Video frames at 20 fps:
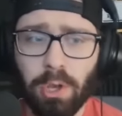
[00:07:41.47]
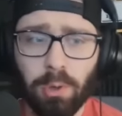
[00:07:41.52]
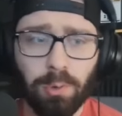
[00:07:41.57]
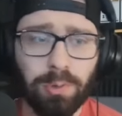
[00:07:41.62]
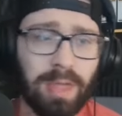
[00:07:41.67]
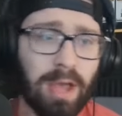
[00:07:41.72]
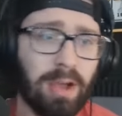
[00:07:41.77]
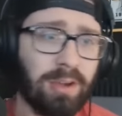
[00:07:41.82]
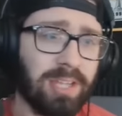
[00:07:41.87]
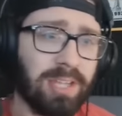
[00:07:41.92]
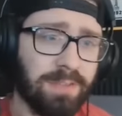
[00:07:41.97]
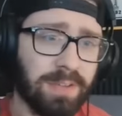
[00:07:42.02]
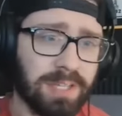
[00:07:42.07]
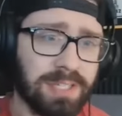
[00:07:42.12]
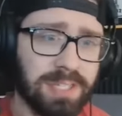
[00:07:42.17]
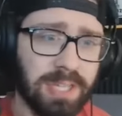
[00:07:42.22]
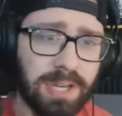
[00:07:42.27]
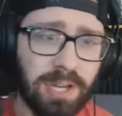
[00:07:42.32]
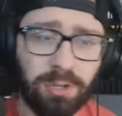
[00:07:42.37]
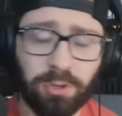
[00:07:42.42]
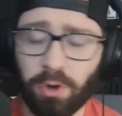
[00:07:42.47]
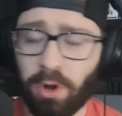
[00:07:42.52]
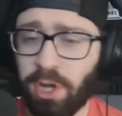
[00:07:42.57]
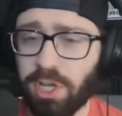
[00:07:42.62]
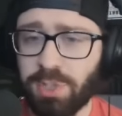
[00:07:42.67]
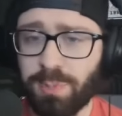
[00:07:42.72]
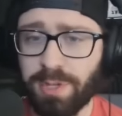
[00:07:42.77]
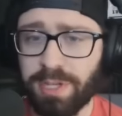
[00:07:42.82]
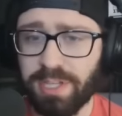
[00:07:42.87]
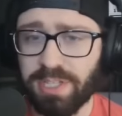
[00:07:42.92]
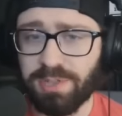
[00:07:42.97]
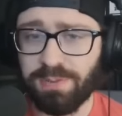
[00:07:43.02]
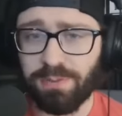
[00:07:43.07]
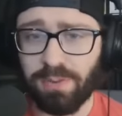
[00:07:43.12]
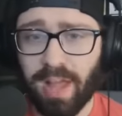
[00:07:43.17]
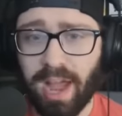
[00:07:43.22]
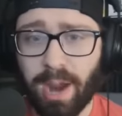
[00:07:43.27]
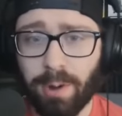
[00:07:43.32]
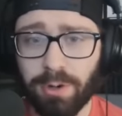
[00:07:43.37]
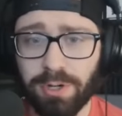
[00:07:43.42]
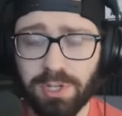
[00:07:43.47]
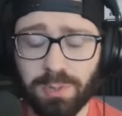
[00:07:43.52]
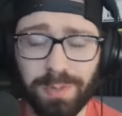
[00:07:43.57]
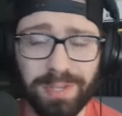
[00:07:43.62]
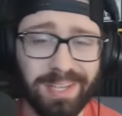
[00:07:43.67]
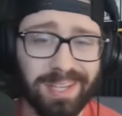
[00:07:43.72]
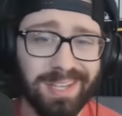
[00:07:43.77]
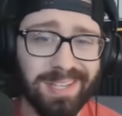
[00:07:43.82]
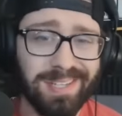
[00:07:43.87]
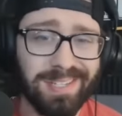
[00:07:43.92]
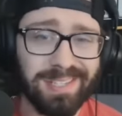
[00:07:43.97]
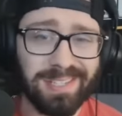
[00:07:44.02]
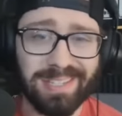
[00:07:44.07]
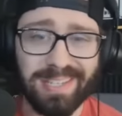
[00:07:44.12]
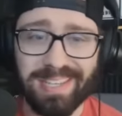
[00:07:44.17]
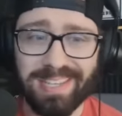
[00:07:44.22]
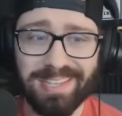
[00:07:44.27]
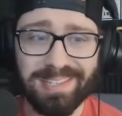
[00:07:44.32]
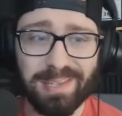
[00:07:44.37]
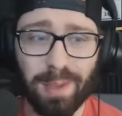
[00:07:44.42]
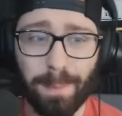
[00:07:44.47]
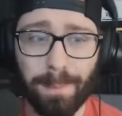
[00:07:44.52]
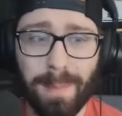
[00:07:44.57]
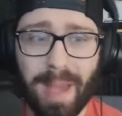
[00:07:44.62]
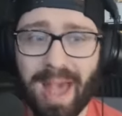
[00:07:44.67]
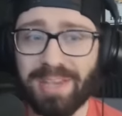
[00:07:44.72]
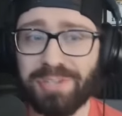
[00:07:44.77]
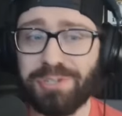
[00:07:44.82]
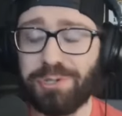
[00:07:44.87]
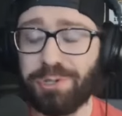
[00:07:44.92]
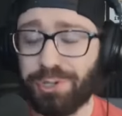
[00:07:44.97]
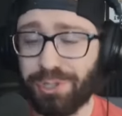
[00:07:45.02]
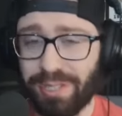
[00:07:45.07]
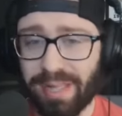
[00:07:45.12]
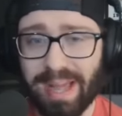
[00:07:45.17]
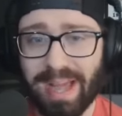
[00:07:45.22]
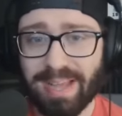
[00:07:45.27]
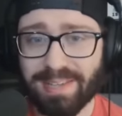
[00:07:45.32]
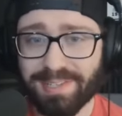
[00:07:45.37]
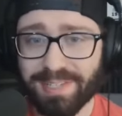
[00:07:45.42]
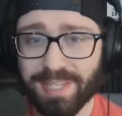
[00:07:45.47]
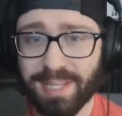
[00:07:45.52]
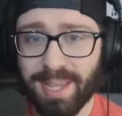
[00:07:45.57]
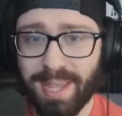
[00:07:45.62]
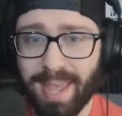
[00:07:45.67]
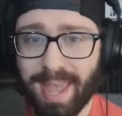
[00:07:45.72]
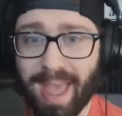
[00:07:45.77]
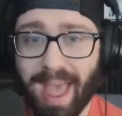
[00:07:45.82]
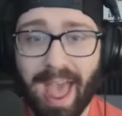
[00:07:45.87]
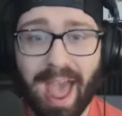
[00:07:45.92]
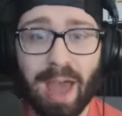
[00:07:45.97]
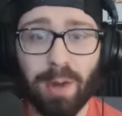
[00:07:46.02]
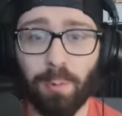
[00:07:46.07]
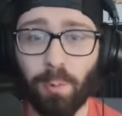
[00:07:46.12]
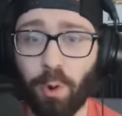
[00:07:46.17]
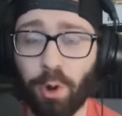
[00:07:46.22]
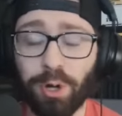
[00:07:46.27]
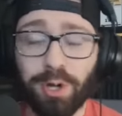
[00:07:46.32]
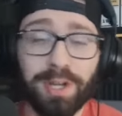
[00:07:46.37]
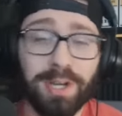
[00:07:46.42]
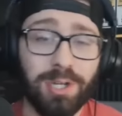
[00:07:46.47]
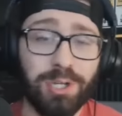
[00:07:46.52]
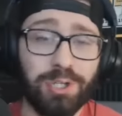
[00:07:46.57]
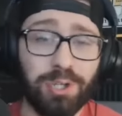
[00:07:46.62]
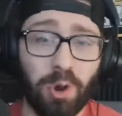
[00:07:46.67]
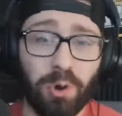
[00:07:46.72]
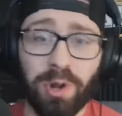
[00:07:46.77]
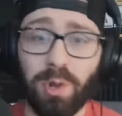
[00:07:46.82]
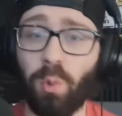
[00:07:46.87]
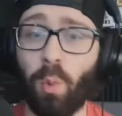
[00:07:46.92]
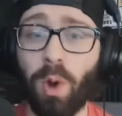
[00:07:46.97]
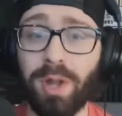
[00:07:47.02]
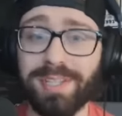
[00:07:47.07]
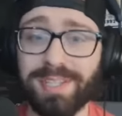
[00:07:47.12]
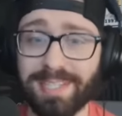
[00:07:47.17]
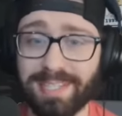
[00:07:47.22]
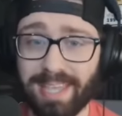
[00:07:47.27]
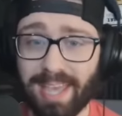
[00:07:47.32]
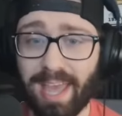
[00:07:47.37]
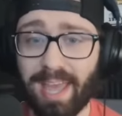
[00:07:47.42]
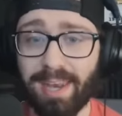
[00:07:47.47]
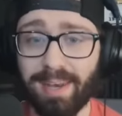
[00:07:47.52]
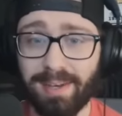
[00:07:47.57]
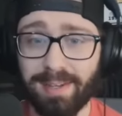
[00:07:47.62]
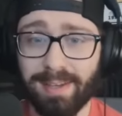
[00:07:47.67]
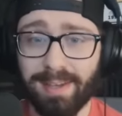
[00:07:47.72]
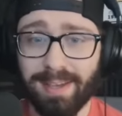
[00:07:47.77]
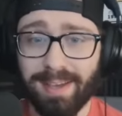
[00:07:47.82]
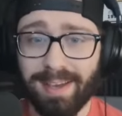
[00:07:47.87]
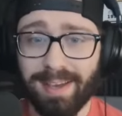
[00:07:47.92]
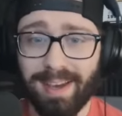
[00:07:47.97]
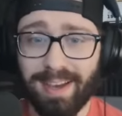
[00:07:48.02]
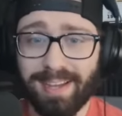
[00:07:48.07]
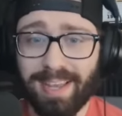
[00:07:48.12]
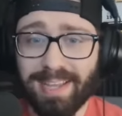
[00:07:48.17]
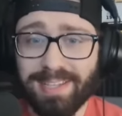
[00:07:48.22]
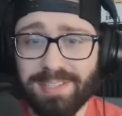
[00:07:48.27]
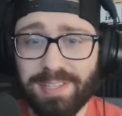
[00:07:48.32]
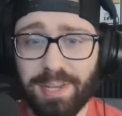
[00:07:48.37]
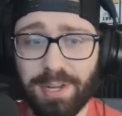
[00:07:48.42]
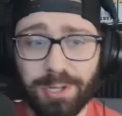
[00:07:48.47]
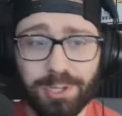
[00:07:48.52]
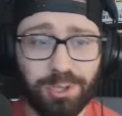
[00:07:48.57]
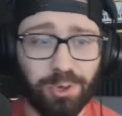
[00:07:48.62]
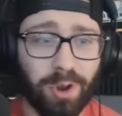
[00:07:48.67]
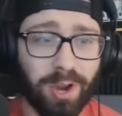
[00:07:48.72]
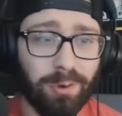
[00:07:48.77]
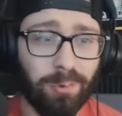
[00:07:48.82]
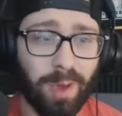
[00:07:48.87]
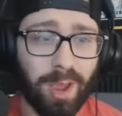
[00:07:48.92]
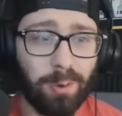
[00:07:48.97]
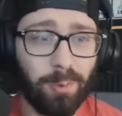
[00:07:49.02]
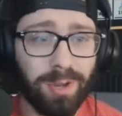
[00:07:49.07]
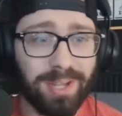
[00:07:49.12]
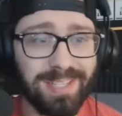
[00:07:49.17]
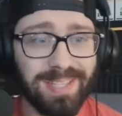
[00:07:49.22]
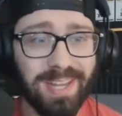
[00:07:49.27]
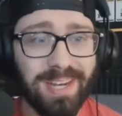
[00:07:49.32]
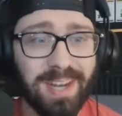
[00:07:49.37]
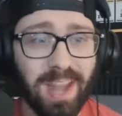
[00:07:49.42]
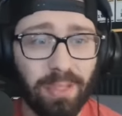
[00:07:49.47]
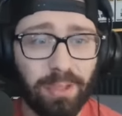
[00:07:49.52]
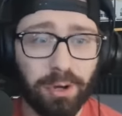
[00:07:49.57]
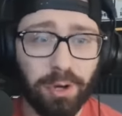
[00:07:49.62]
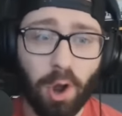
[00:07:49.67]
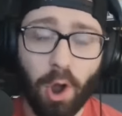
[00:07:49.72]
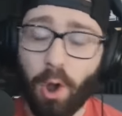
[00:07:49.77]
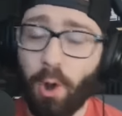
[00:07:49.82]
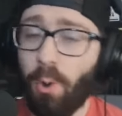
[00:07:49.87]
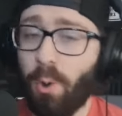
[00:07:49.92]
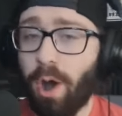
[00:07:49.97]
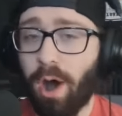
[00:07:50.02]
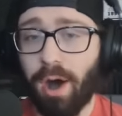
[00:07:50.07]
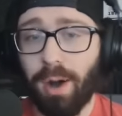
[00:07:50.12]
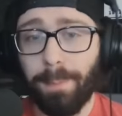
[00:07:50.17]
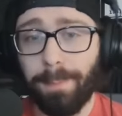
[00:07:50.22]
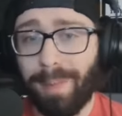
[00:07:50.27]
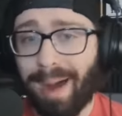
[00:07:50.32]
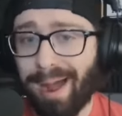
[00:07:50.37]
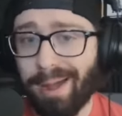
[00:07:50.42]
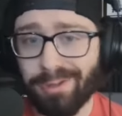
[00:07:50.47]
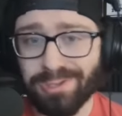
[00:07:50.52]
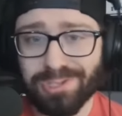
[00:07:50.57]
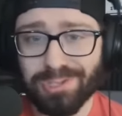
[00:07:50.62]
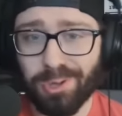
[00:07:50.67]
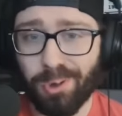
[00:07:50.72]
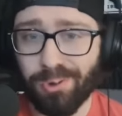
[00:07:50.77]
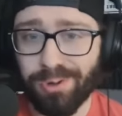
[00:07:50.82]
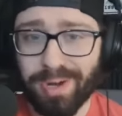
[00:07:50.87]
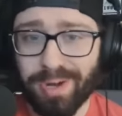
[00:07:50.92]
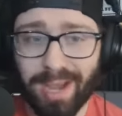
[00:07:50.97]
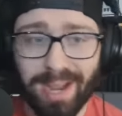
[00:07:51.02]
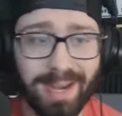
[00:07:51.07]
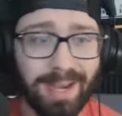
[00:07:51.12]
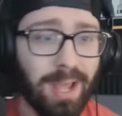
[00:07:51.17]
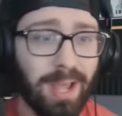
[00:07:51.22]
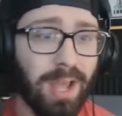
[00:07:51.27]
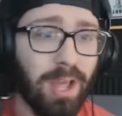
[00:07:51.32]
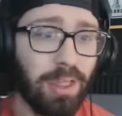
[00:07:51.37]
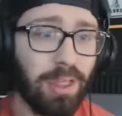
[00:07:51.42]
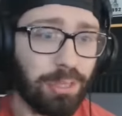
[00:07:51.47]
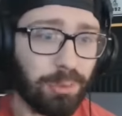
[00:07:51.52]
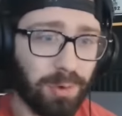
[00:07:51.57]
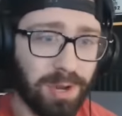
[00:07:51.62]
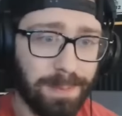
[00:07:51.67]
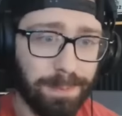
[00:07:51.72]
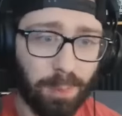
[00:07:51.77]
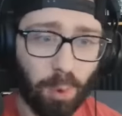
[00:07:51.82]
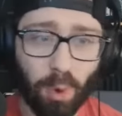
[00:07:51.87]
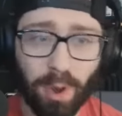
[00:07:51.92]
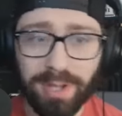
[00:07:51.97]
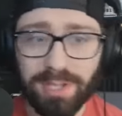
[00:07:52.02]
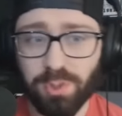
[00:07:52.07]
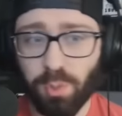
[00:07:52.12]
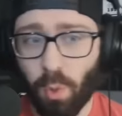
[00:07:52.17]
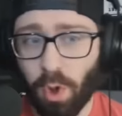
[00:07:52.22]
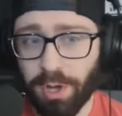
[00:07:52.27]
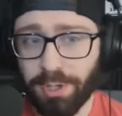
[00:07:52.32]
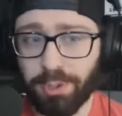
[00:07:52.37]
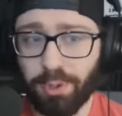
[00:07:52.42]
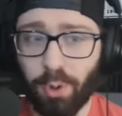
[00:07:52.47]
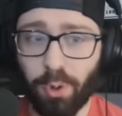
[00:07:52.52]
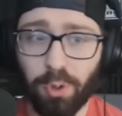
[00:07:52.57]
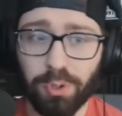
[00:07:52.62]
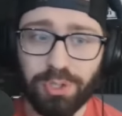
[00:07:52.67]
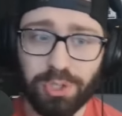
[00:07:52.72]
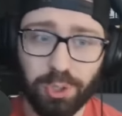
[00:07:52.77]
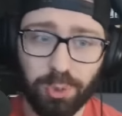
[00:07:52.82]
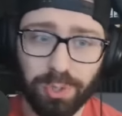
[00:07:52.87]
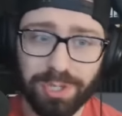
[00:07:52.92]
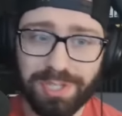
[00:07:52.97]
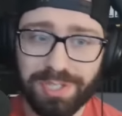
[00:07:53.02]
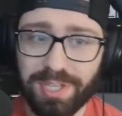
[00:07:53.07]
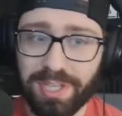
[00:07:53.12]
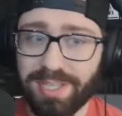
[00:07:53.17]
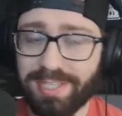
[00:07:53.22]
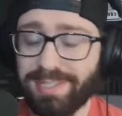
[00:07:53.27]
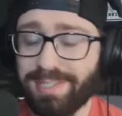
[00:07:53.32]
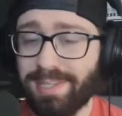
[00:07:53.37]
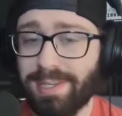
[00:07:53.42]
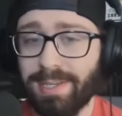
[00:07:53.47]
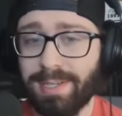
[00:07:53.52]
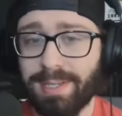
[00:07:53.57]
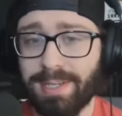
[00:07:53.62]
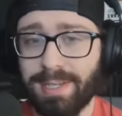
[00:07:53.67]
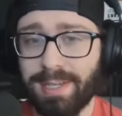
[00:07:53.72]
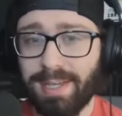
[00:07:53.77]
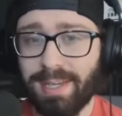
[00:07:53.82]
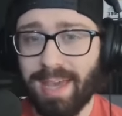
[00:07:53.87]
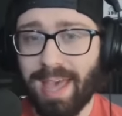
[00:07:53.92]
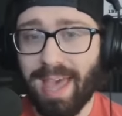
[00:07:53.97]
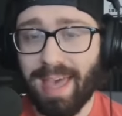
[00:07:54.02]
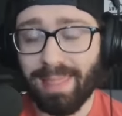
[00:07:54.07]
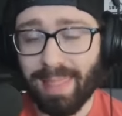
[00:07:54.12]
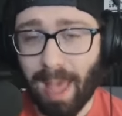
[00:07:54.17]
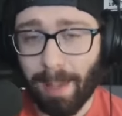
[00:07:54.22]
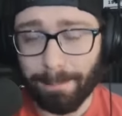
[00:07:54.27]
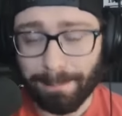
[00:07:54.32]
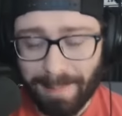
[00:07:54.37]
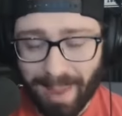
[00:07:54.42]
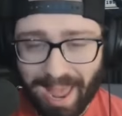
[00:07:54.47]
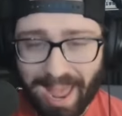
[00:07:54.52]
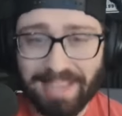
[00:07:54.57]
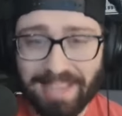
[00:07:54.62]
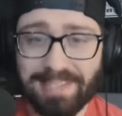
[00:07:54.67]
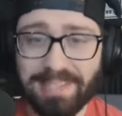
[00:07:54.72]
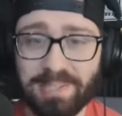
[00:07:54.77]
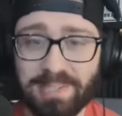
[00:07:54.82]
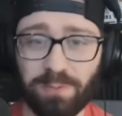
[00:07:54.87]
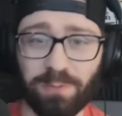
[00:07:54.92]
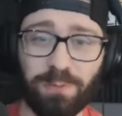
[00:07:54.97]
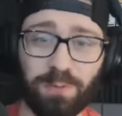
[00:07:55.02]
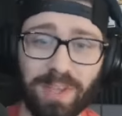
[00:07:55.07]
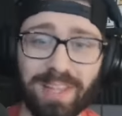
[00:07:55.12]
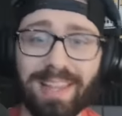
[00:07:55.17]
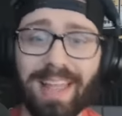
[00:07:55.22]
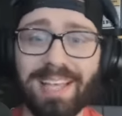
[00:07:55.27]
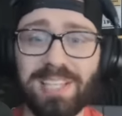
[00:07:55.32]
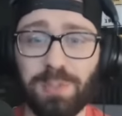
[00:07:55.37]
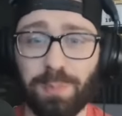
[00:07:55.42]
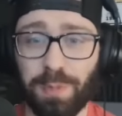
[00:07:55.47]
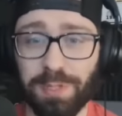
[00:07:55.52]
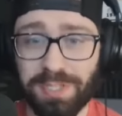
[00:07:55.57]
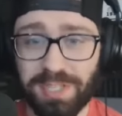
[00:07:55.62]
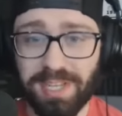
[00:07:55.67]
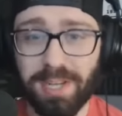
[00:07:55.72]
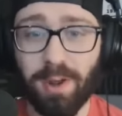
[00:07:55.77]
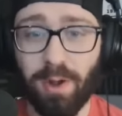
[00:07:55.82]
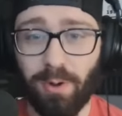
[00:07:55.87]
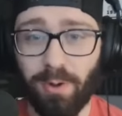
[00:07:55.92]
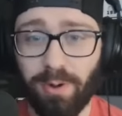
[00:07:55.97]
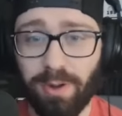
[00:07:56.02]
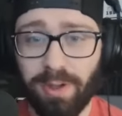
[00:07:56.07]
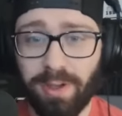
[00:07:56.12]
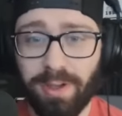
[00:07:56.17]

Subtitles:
without giving Sidney Crosby his flowers, because he is a masterclass at work, and he showed it once again against the Detroit Red Wings. Another ho-hum milestone night. 3 points, one goal, two assists, and that passes Phil Esposito